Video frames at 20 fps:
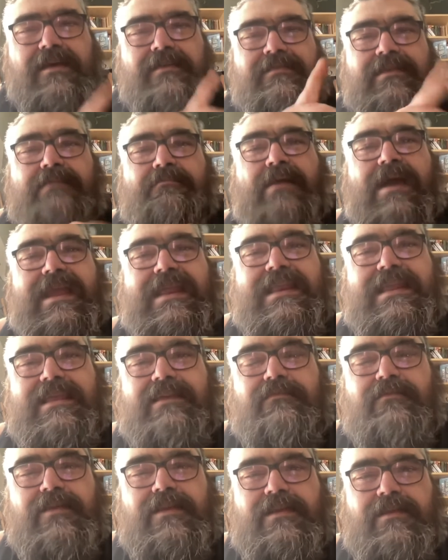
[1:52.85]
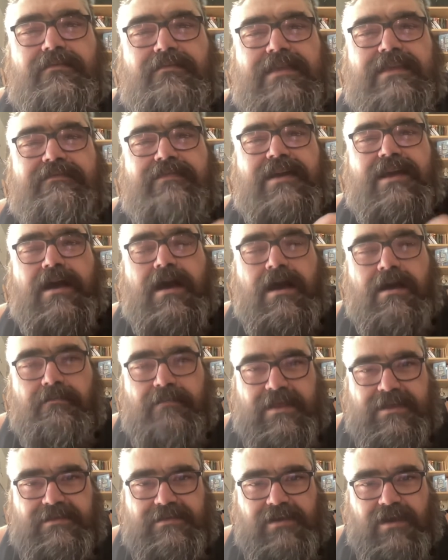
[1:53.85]
They might even leave a
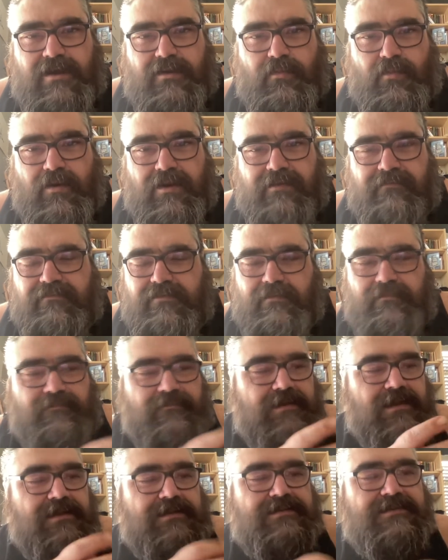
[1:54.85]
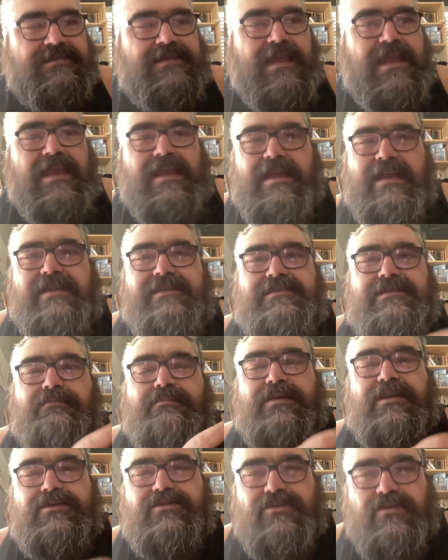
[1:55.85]
comment on one of them. Say it's a
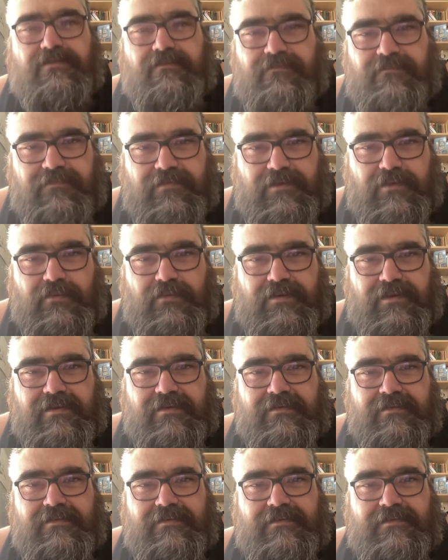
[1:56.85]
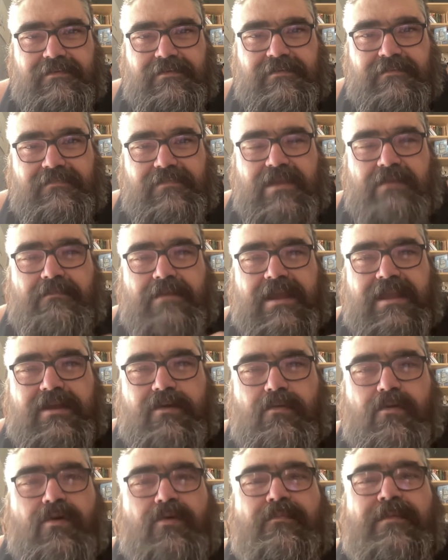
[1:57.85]
picture of food. They might
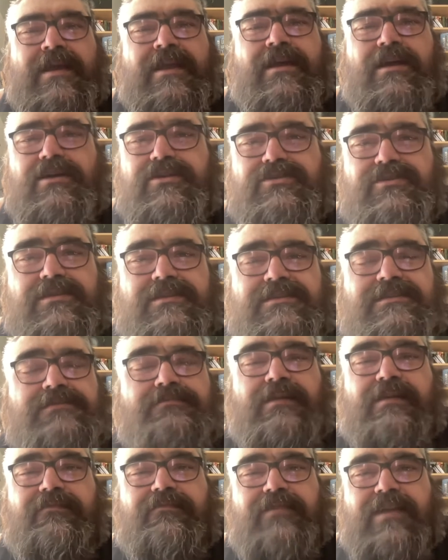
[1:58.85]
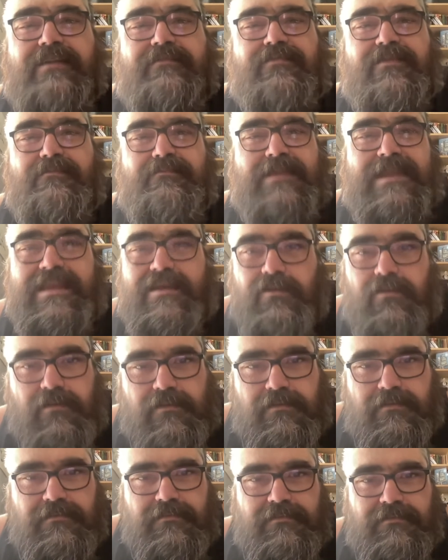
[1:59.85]
go, oh my gosh, this is my favorite meal.
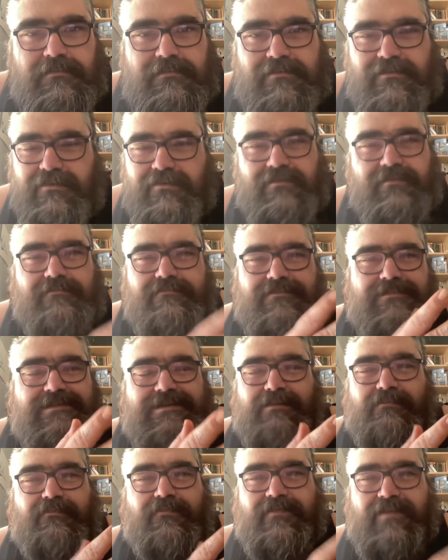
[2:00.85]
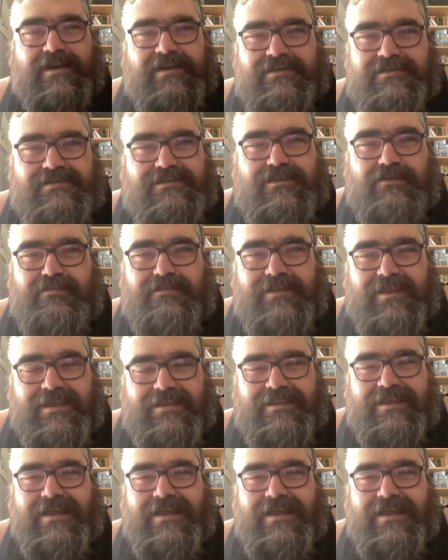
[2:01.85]
Or something fucking stupid like